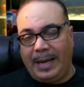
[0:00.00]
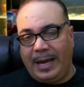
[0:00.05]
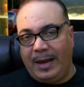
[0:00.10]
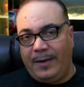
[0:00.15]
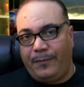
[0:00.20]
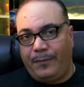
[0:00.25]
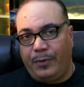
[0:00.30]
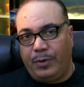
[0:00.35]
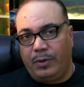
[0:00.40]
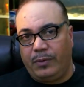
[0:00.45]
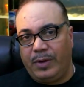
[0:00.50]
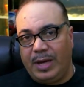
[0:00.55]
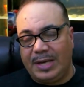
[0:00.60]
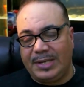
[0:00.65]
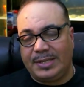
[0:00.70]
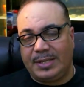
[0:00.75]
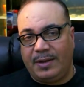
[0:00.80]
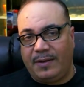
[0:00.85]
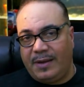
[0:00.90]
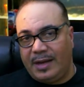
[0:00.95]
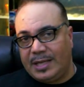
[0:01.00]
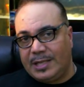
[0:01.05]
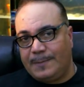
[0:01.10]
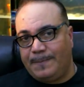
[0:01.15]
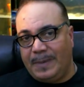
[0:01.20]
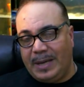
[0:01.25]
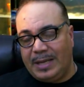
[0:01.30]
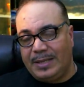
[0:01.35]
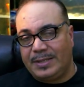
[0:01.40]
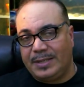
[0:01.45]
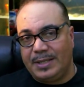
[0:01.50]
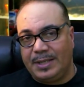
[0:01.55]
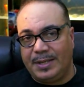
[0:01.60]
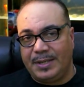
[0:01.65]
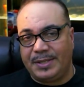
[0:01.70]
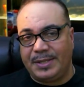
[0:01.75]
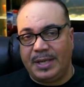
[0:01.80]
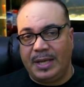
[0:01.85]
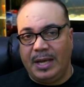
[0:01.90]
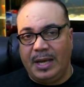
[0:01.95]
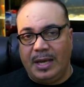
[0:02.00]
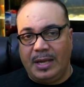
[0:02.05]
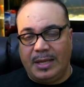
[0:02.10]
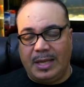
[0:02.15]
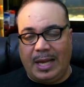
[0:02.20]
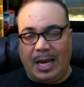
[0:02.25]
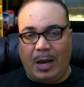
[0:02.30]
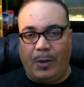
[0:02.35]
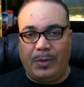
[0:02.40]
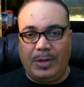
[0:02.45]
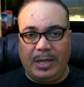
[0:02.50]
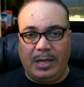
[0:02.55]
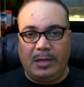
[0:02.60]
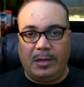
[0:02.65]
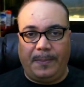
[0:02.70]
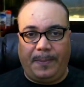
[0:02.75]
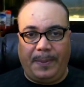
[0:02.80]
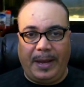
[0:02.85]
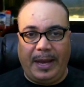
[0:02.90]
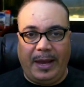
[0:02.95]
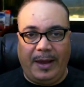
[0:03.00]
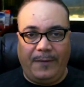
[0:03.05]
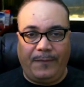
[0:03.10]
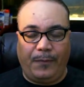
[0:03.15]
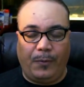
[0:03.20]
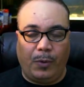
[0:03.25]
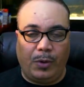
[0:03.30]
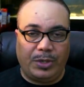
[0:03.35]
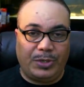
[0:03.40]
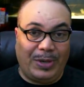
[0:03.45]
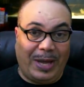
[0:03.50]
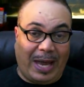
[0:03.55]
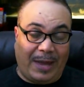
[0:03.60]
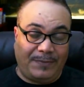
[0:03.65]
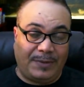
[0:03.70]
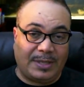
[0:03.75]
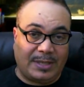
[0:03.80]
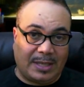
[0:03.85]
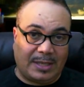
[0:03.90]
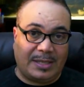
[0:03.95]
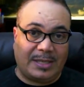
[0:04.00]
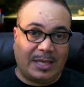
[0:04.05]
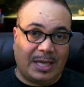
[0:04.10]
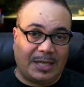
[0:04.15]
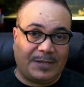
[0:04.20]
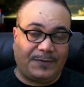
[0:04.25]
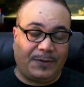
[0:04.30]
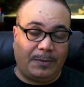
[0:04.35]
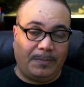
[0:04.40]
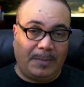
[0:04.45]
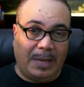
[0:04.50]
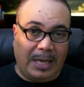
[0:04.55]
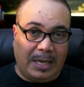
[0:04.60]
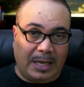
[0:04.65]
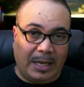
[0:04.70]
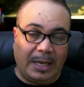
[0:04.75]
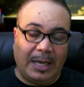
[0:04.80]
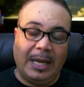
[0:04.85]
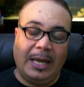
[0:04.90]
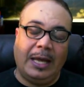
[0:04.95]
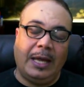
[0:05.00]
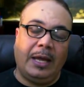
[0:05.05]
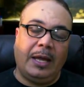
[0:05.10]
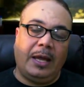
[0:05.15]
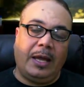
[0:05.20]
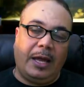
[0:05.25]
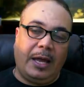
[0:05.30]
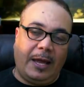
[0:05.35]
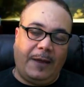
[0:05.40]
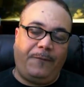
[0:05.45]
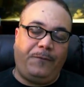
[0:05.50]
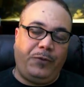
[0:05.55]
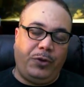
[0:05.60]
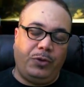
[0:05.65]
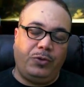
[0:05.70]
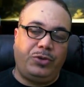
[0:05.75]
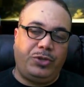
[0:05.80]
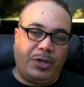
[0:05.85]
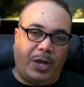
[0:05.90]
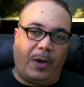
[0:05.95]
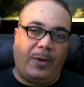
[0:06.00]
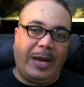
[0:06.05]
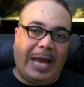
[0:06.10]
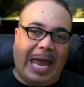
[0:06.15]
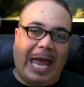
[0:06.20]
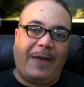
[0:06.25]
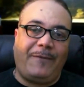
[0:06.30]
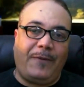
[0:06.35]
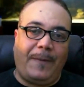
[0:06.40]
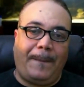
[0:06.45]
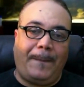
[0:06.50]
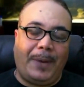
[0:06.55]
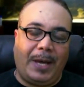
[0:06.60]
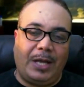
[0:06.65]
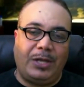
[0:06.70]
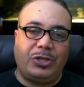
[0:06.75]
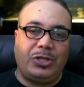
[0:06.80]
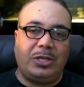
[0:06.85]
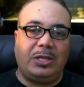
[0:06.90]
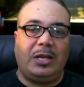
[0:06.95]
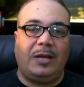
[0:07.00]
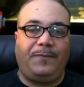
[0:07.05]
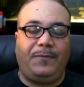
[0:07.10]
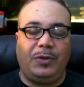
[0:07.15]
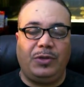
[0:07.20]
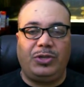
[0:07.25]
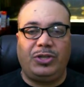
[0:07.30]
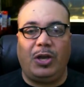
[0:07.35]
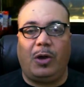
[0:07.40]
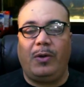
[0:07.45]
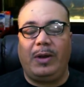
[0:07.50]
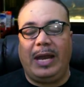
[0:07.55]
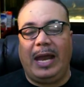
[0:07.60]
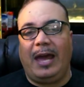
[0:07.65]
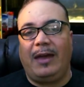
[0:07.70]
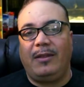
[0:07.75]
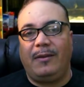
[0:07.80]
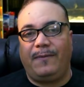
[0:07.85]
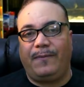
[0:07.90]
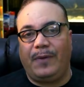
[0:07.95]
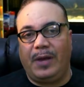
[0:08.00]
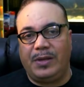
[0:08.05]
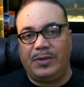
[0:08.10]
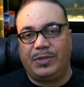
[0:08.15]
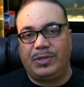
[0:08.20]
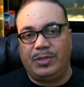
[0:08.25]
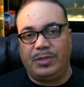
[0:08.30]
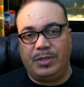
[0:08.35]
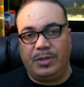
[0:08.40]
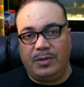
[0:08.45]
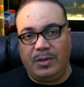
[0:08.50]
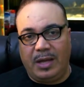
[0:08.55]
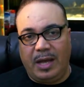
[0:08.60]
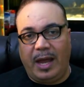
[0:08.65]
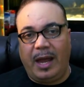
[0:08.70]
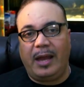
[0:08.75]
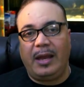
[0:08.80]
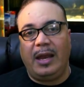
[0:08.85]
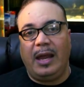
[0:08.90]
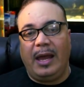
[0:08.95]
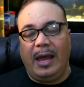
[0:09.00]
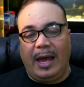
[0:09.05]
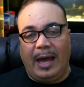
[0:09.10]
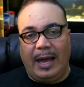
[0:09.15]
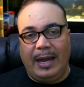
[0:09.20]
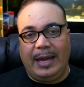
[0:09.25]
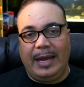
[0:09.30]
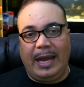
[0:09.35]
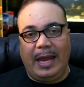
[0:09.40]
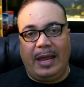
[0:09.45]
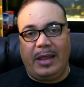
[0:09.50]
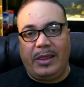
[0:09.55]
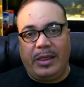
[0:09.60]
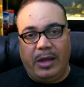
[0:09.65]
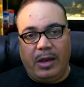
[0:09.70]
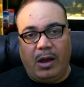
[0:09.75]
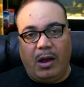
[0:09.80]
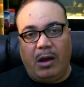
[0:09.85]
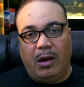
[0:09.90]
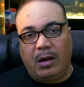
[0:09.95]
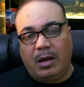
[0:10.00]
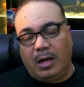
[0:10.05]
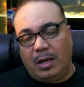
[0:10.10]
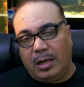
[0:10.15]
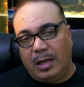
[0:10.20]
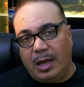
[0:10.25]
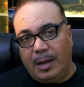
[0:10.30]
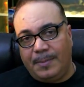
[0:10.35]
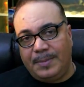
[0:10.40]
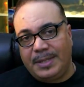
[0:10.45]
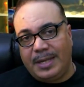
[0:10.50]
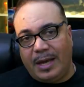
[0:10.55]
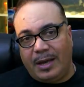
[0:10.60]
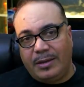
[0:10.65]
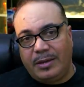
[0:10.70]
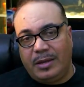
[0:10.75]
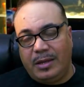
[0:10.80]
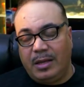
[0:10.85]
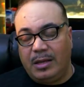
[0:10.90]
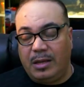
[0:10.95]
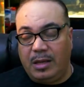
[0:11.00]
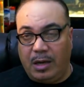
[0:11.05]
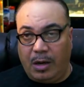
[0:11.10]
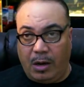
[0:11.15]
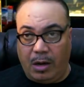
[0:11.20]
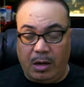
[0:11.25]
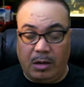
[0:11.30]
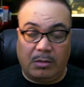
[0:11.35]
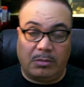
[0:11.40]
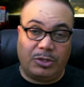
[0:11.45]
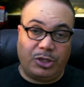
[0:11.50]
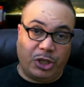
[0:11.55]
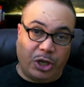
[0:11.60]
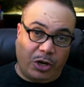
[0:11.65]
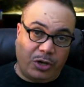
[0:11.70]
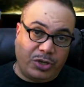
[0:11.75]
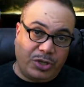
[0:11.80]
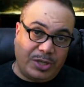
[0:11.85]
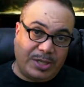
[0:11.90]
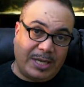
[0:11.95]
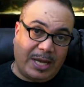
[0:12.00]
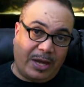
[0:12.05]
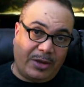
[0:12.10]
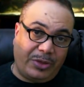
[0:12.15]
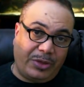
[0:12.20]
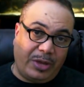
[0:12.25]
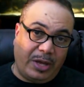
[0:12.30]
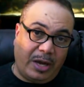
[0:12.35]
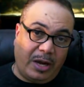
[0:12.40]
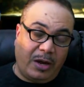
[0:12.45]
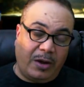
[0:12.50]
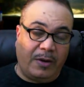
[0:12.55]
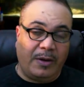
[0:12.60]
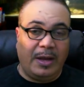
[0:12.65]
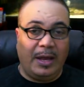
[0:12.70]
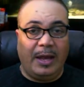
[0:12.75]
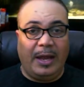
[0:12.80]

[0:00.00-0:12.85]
pay for the rest of the expenses that I would need to pay for to have a successful meeting. If you don't have a budget, if you don't have the funds to do that, again, there are clubs out there, there are churches out there,